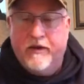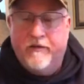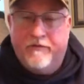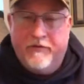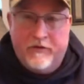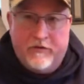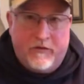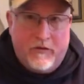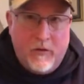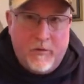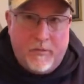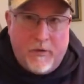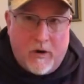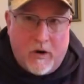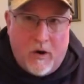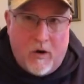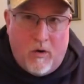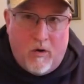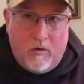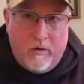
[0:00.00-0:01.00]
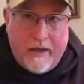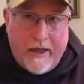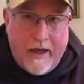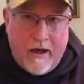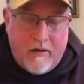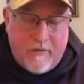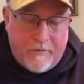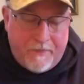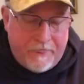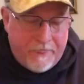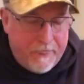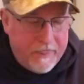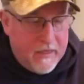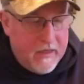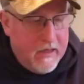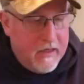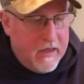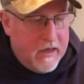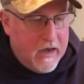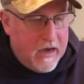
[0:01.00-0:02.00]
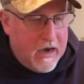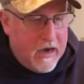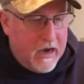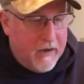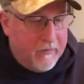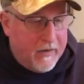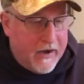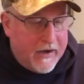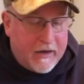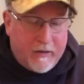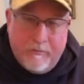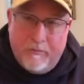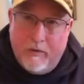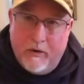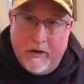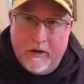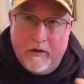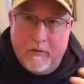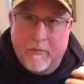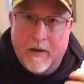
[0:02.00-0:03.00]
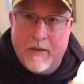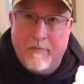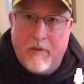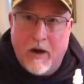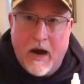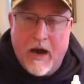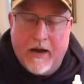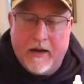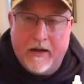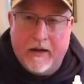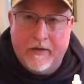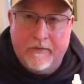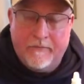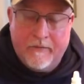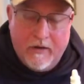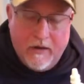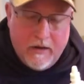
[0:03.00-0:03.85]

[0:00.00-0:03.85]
if it's super cold out, um, I can put into my pocket.